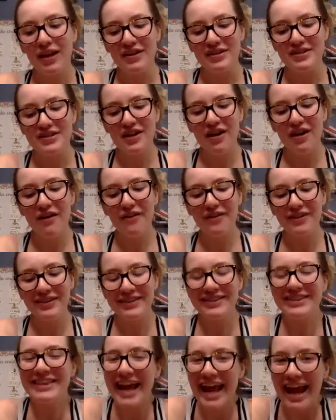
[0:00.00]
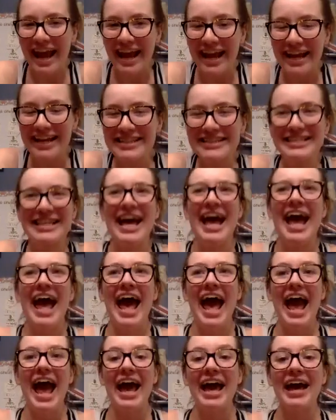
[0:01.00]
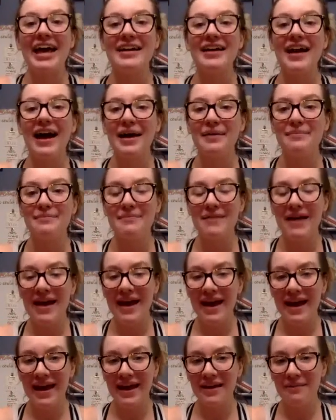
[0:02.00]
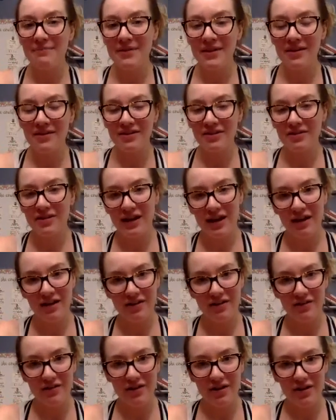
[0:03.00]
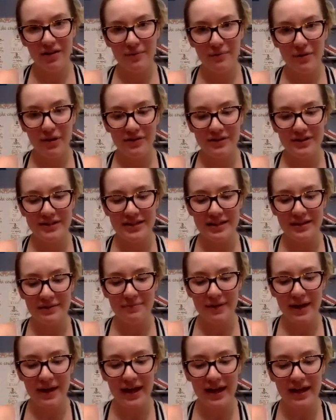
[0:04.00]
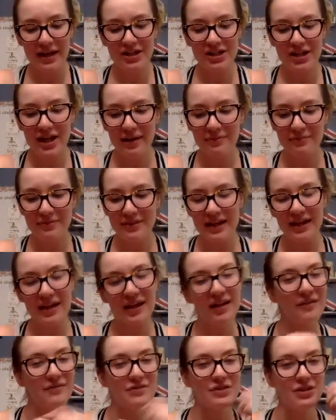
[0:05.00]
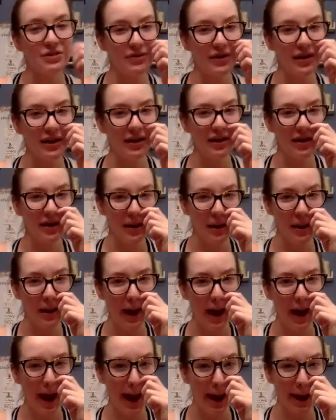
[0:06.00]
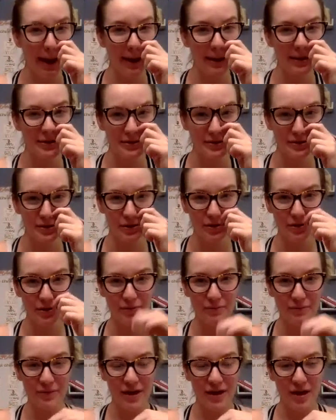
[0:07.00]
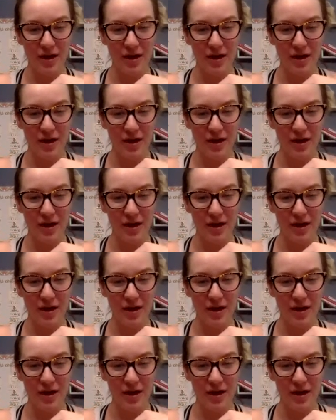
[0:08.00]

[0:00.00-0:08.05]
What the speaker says: So thanks. And I may be on the lookout on the team page. I'm thinking of doing a Zoom